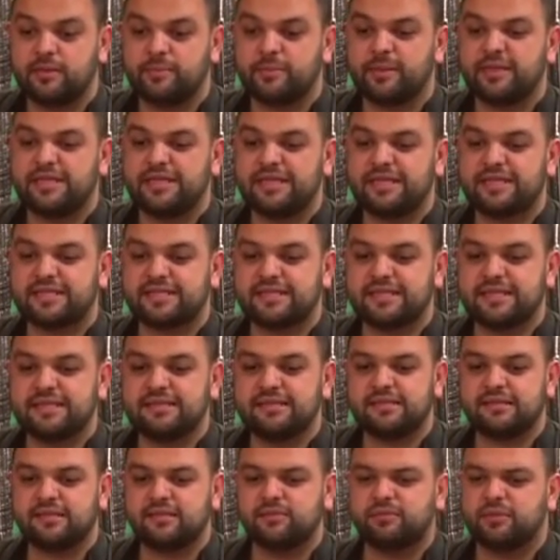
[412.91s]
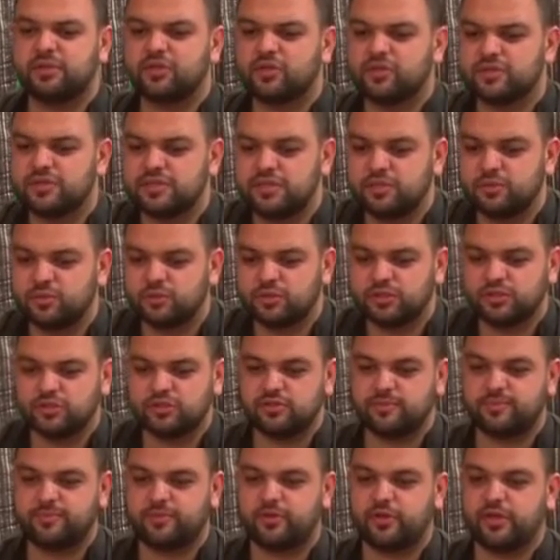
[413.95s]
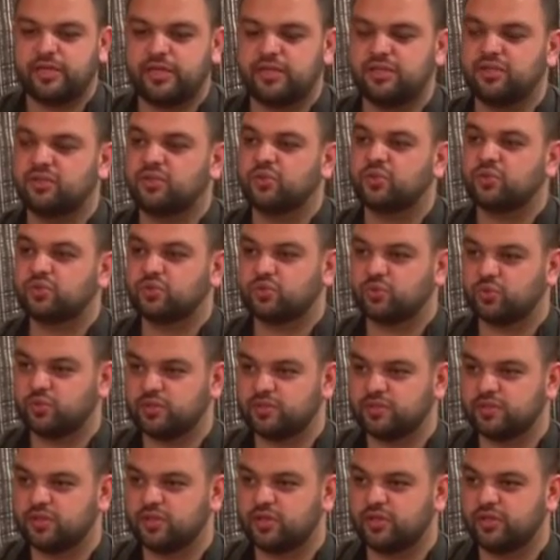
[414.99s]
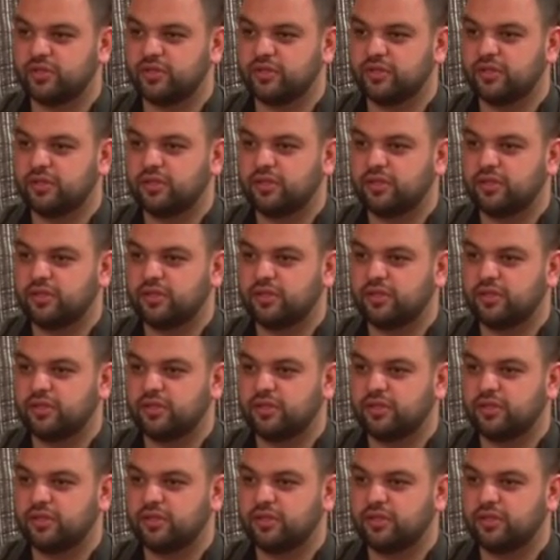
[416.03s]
But he extended it because he wanted to pray and talk to his God.